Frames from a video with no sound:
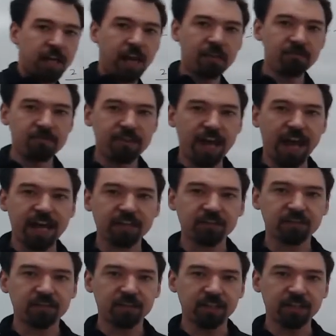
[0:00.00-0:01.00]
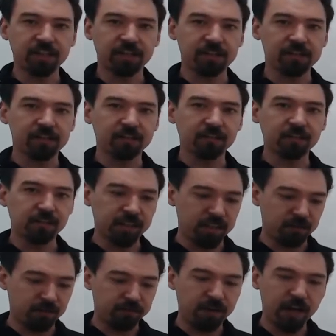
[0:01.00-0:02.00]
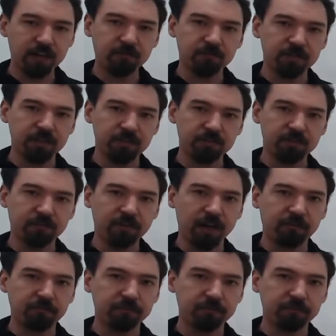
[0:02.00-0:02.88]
And that is the linear factorization of f.